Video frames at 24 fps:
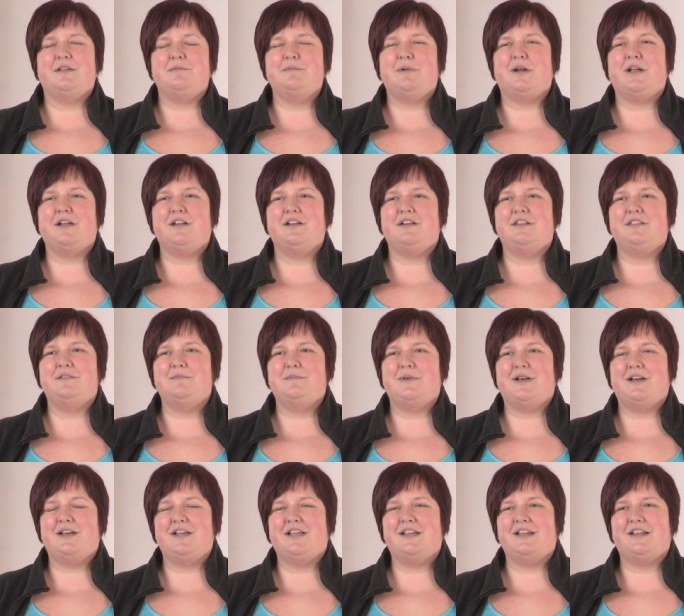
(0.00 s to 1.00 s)
I brought her the
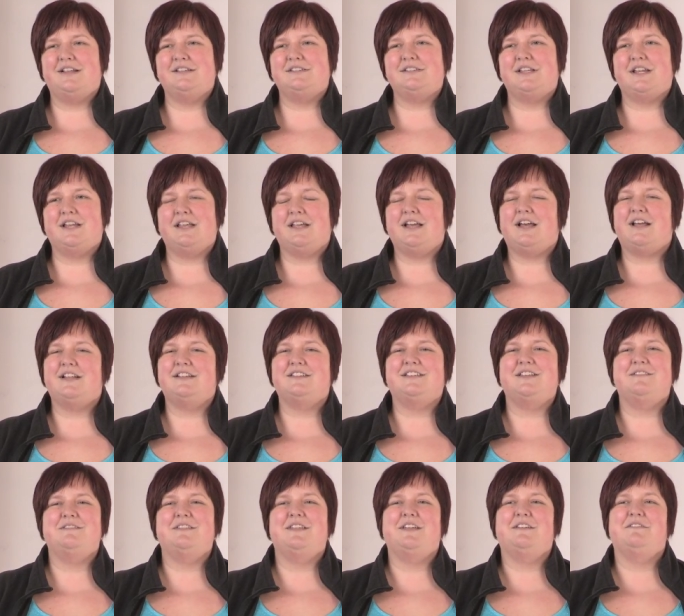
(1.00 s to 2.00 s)
mug and I said, I got
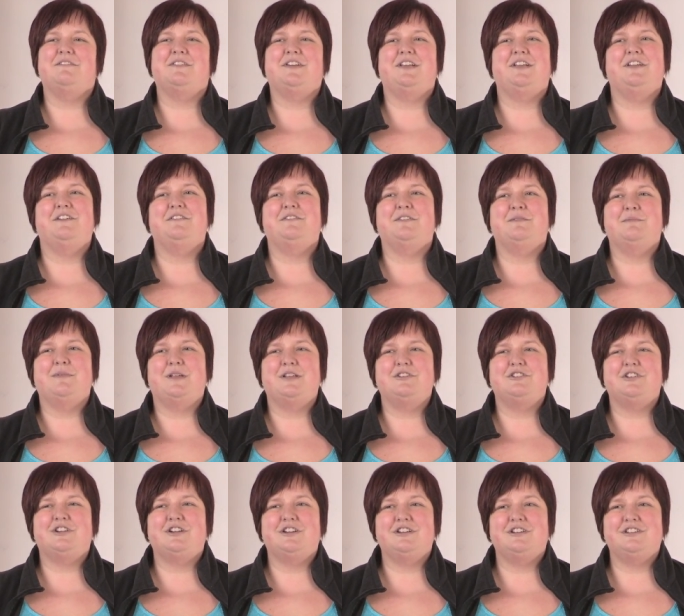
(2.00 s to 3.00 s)
something for you from my
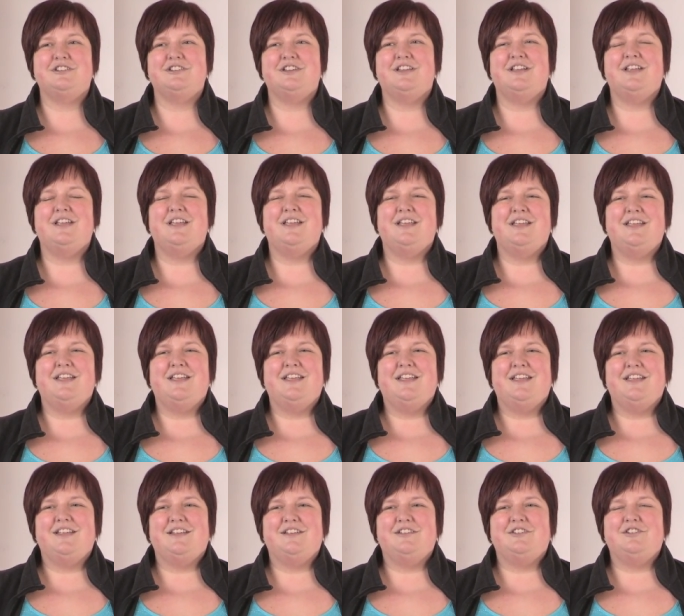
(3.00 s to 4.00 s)
church.
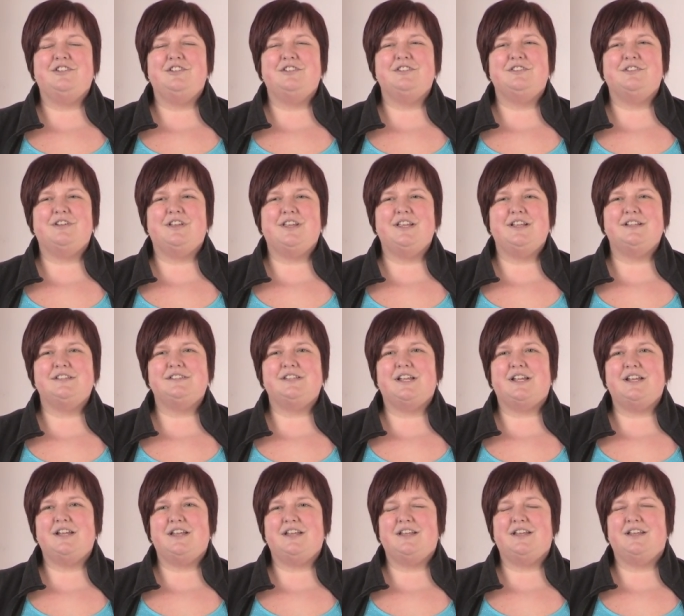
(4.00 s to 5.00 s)
And she was really
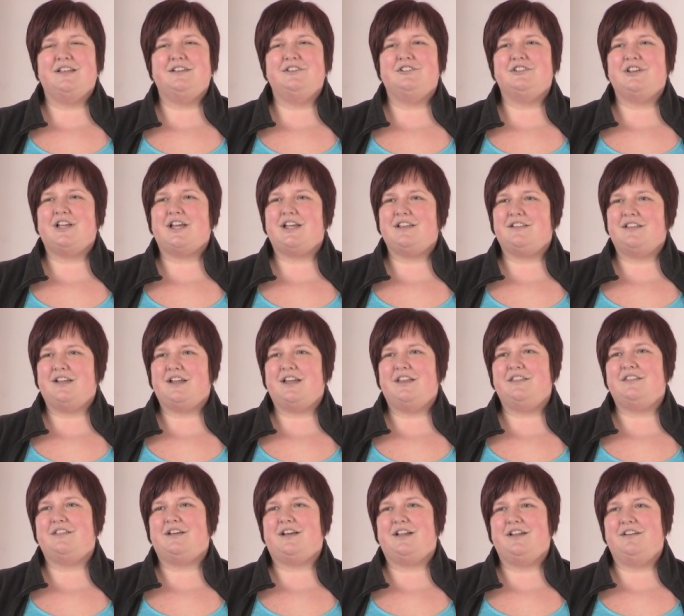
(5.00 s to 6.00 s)
excited and shocked that
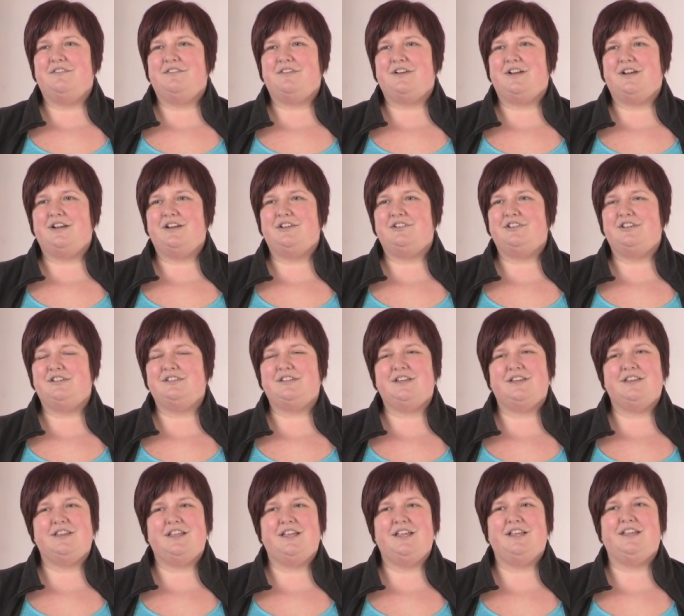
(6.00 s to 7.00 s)
I thought of her. She
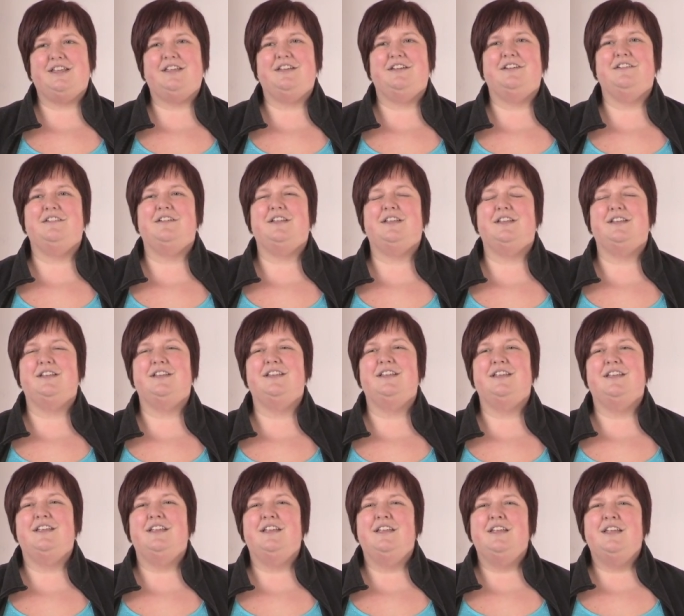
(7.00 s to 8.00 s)
said, Thank you. And
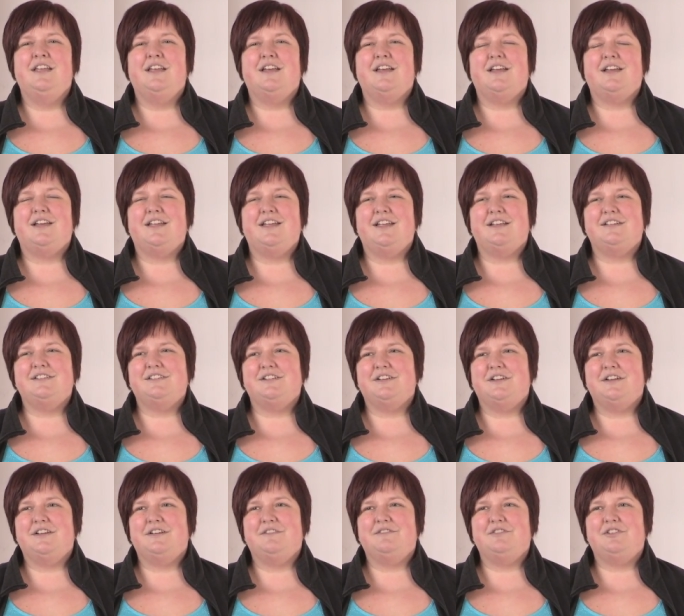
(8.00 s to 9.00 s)
I asked
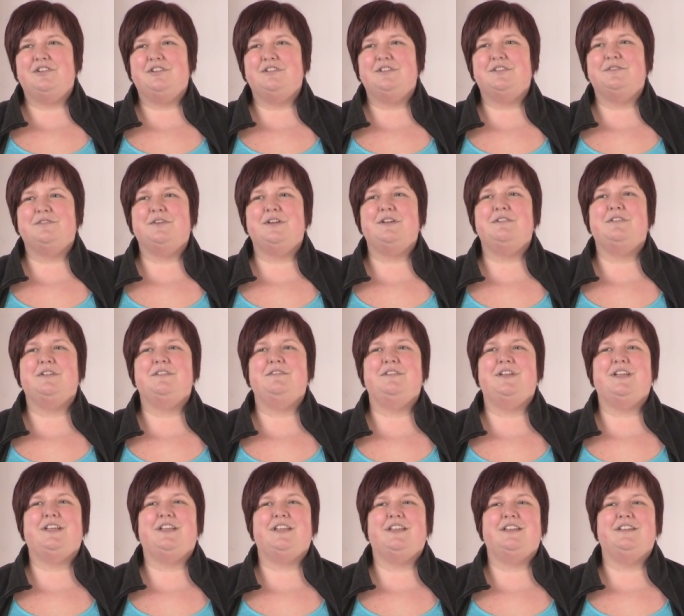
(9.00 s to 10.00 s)
her if she was free one
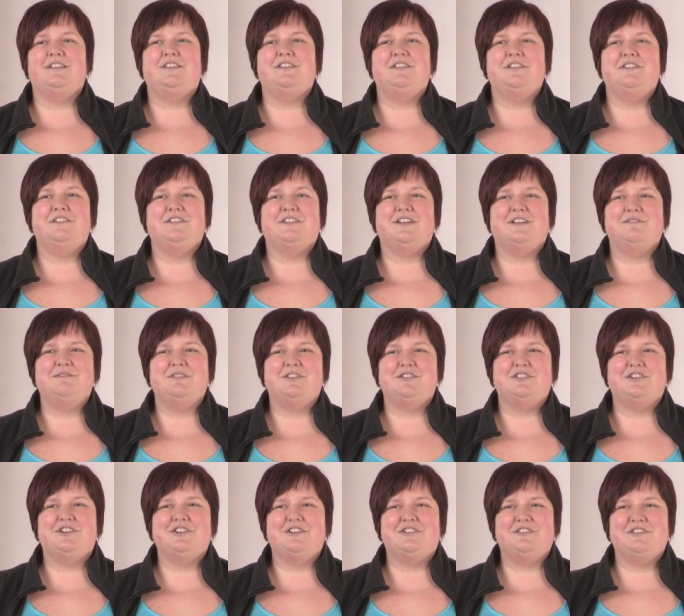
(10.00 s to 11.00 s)
weekend to come to
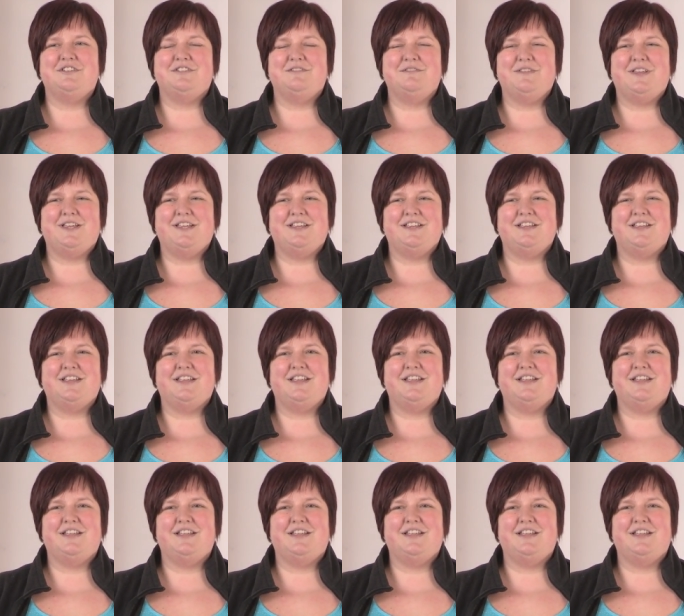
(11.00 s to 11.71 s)
church with me.